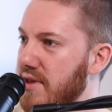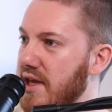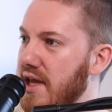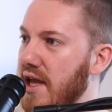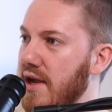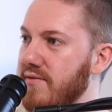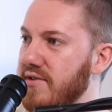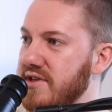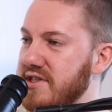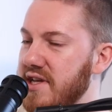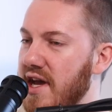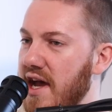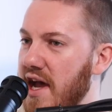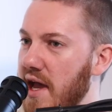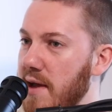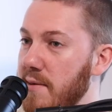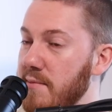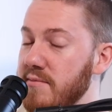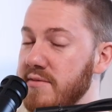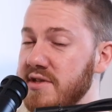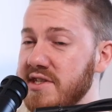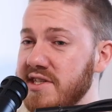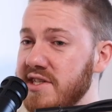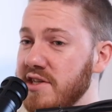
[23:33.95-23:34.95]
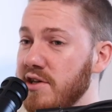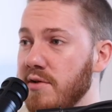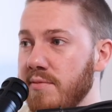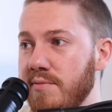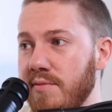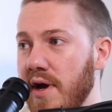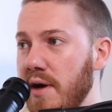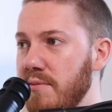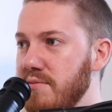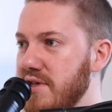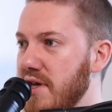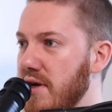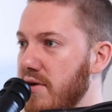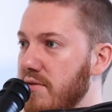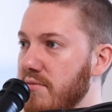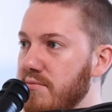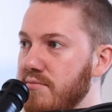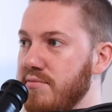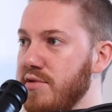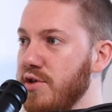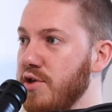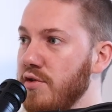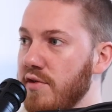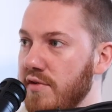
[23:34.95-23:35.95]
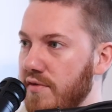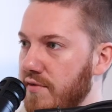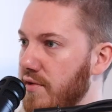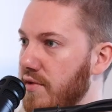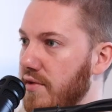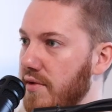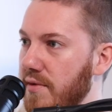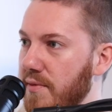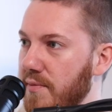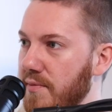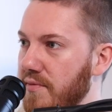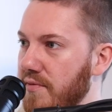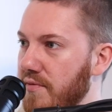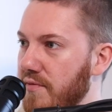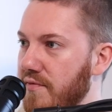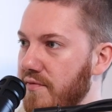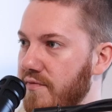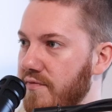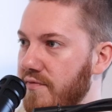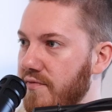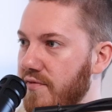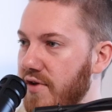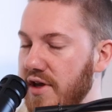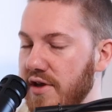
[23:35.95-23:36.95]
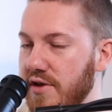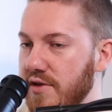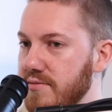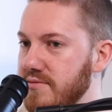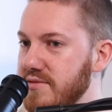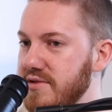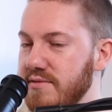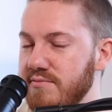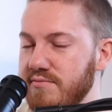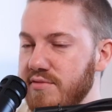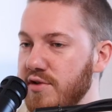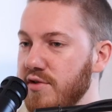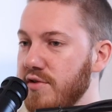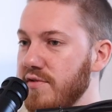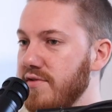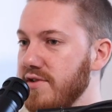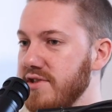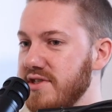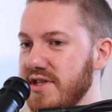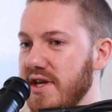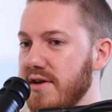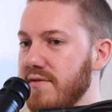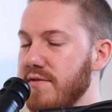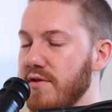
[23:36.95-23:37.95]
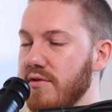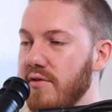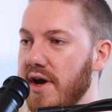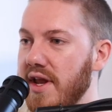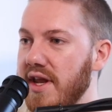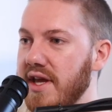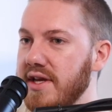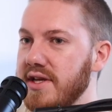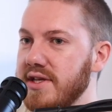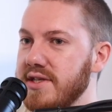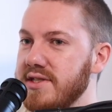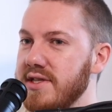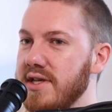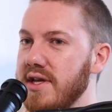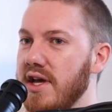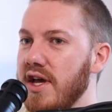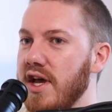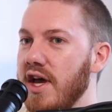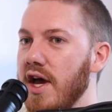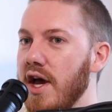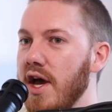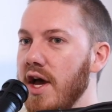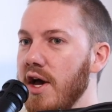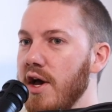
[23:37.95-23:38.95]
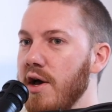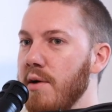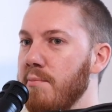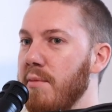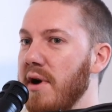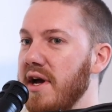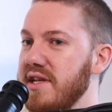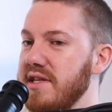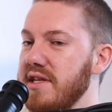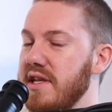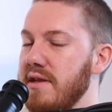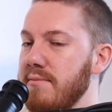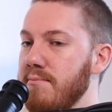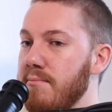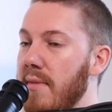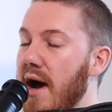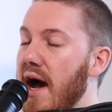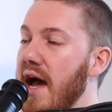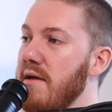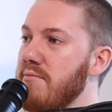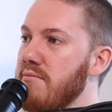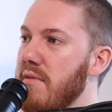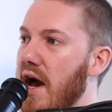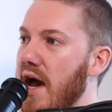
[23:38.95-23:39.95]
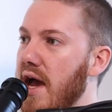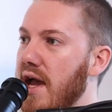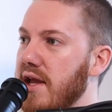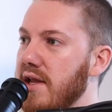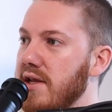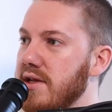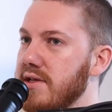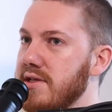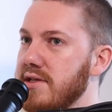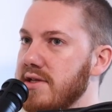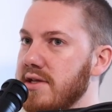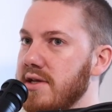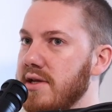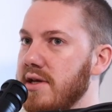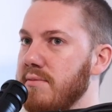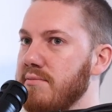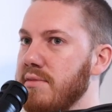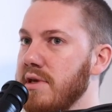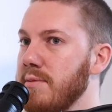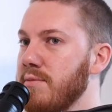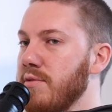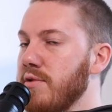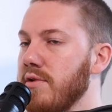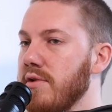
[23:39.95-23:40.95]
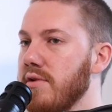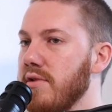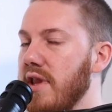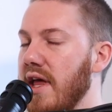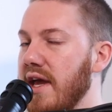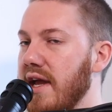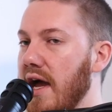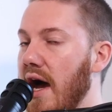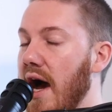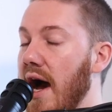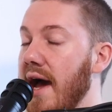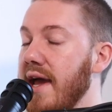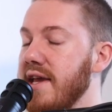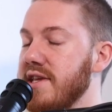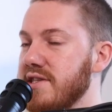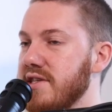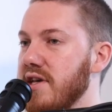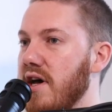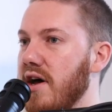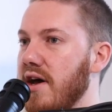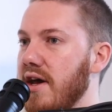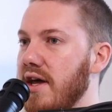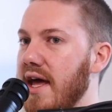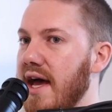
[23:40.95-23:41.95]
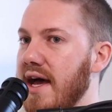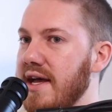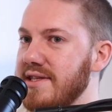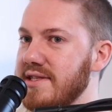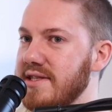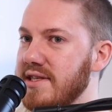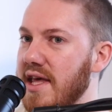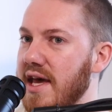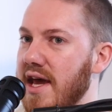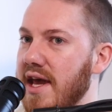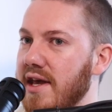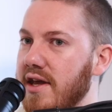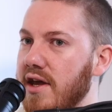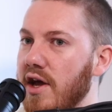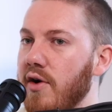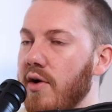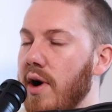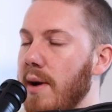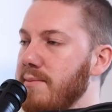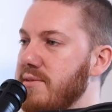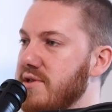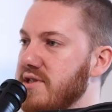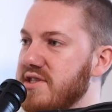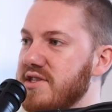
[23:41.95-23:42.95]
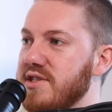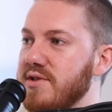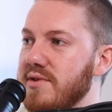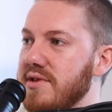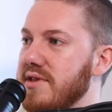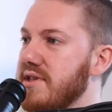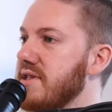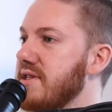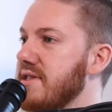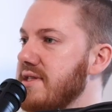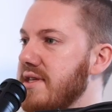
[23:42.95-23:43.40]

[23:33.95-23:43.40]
thing every time, still pumped out beautiful films, beautiful stuff for weddings. But in my mind, people, like, I saw it as like, oh, I'm just doing the